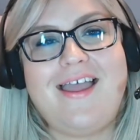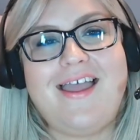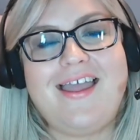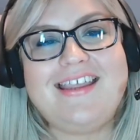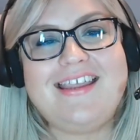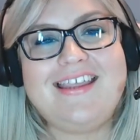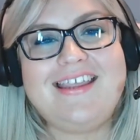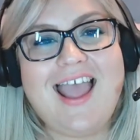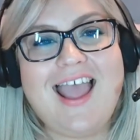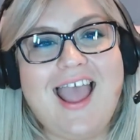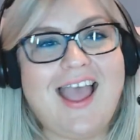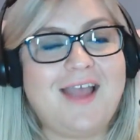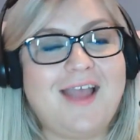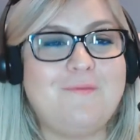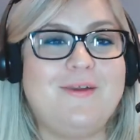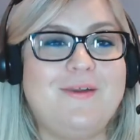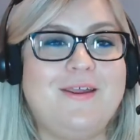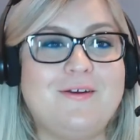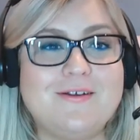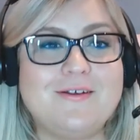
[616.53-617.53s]
Yeah,
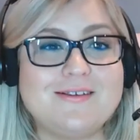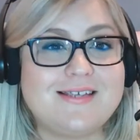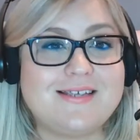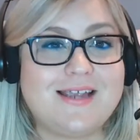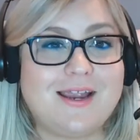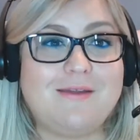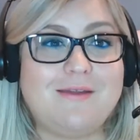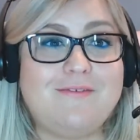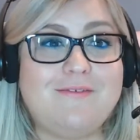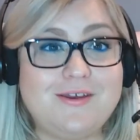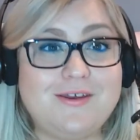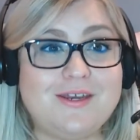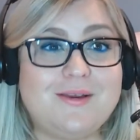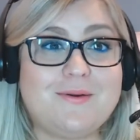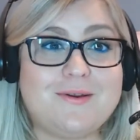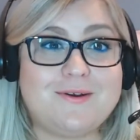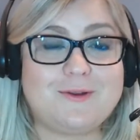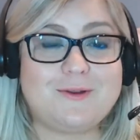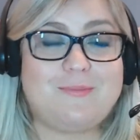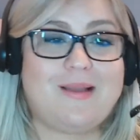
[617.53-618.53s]
we also, if you do
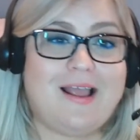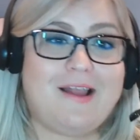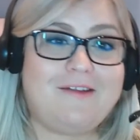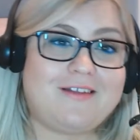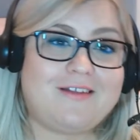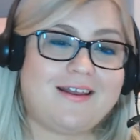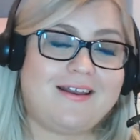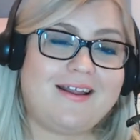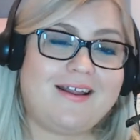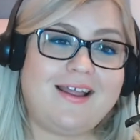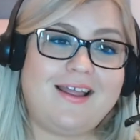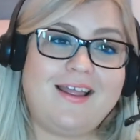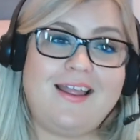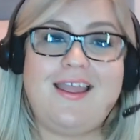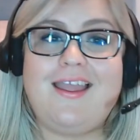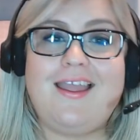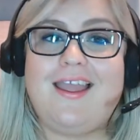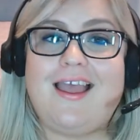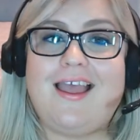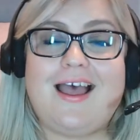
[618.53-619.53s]
want to apply with DaDa,
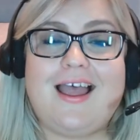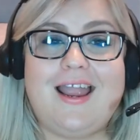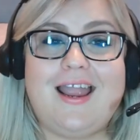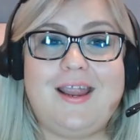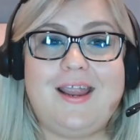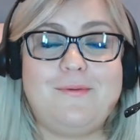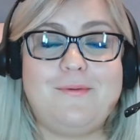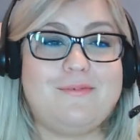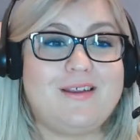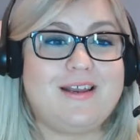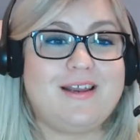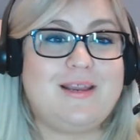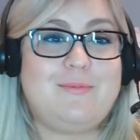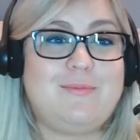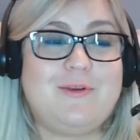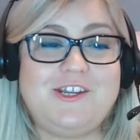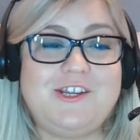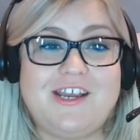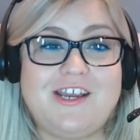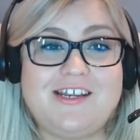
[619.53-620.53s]
we really
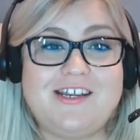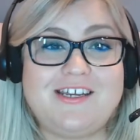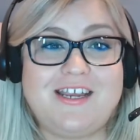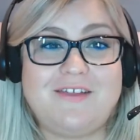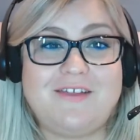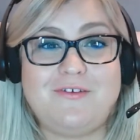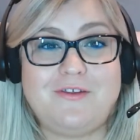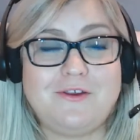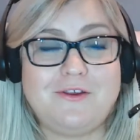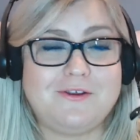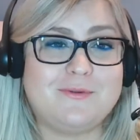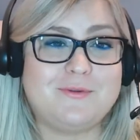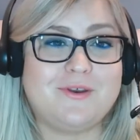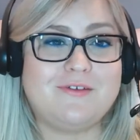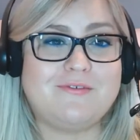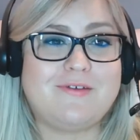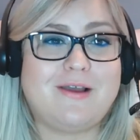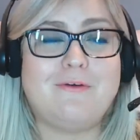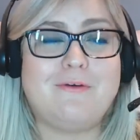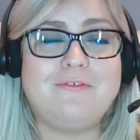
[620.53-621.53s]
appreciate it if you use one
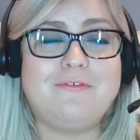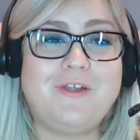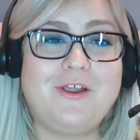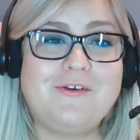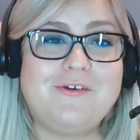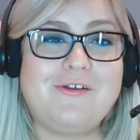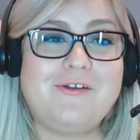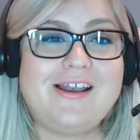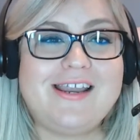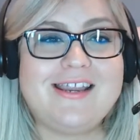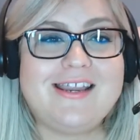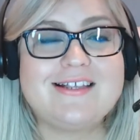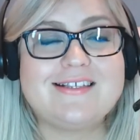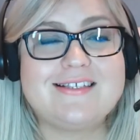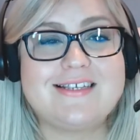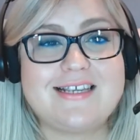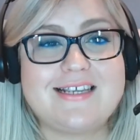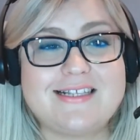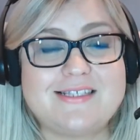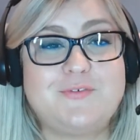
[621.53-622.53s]
of our referral
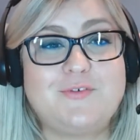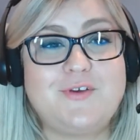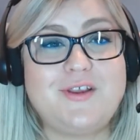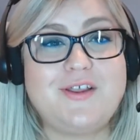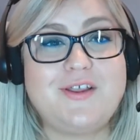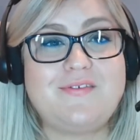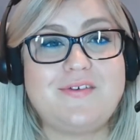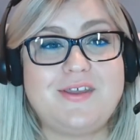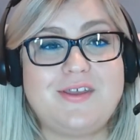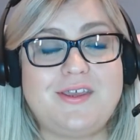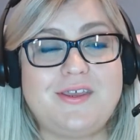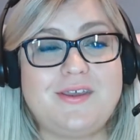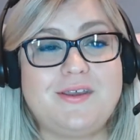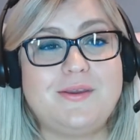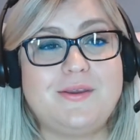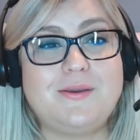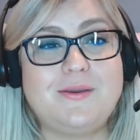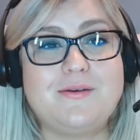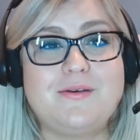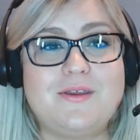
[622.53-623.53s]
links. It's free for
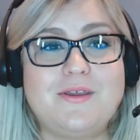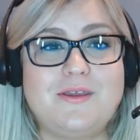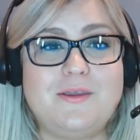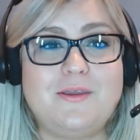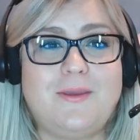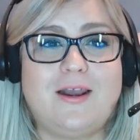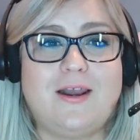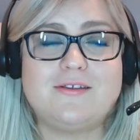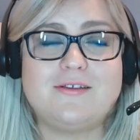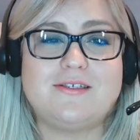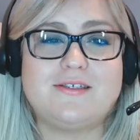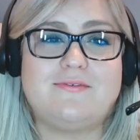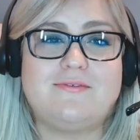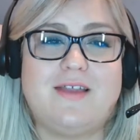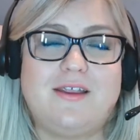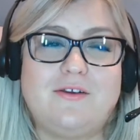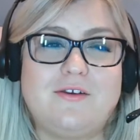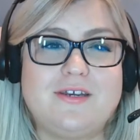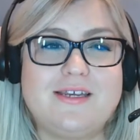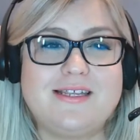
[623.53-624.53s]
you, you get lots of
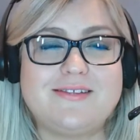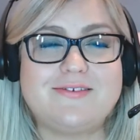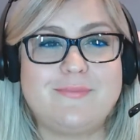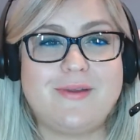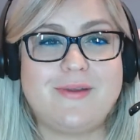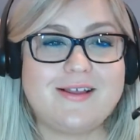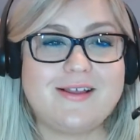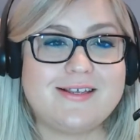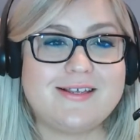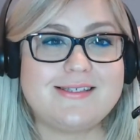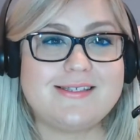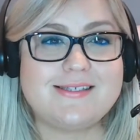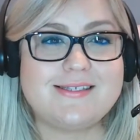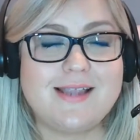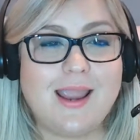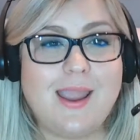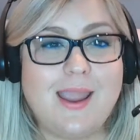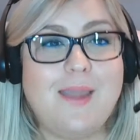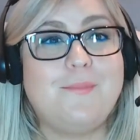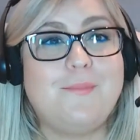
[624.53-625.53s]
goodies from us,
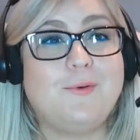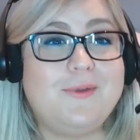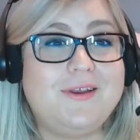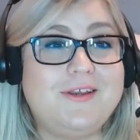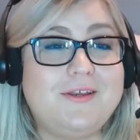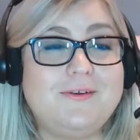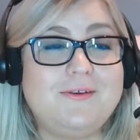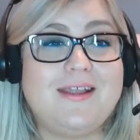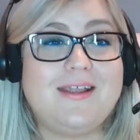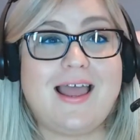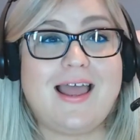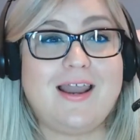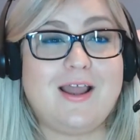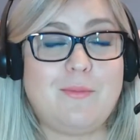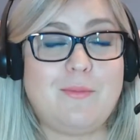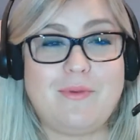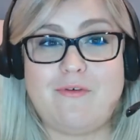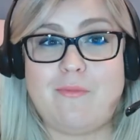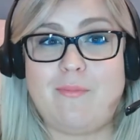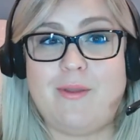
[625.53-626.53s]
but we do get a little
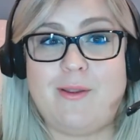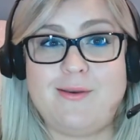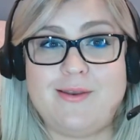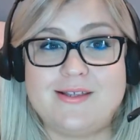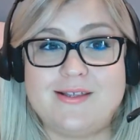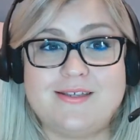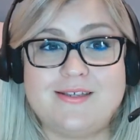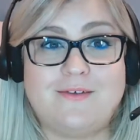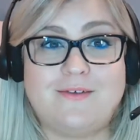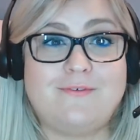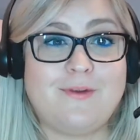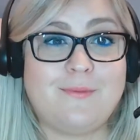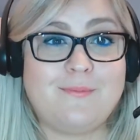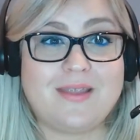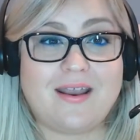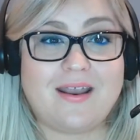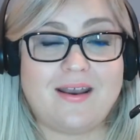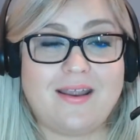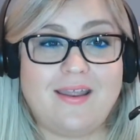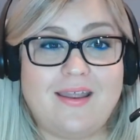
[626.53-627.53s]
bit of a bonus from
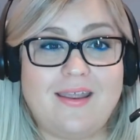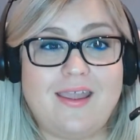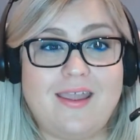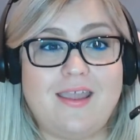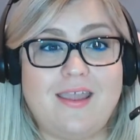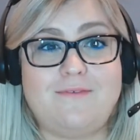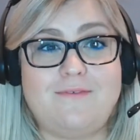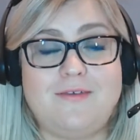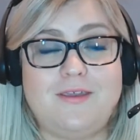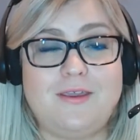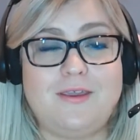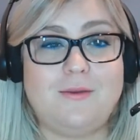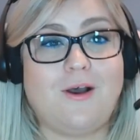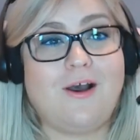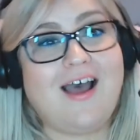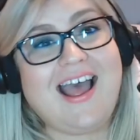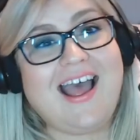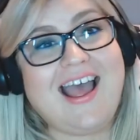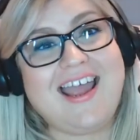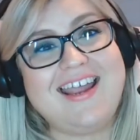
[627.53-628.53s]
DaDa if you are
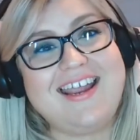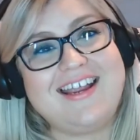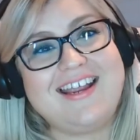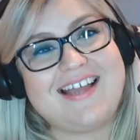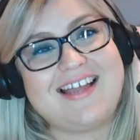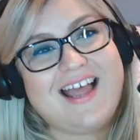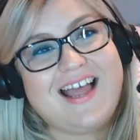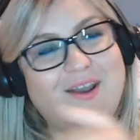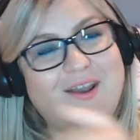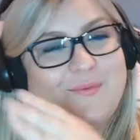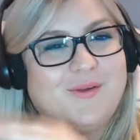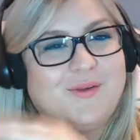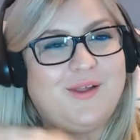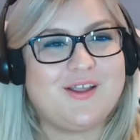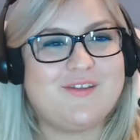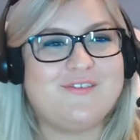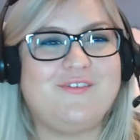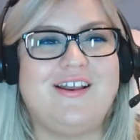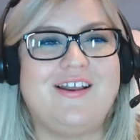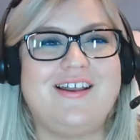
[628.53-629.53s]
hired and
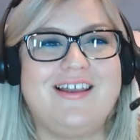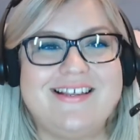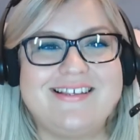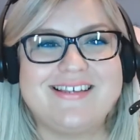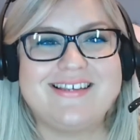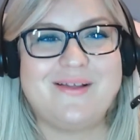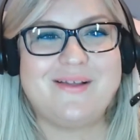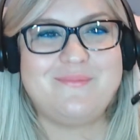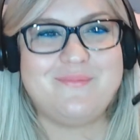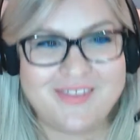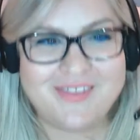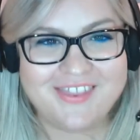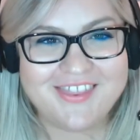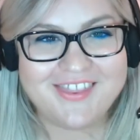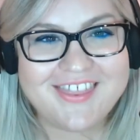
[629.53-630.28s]
work for at least a month.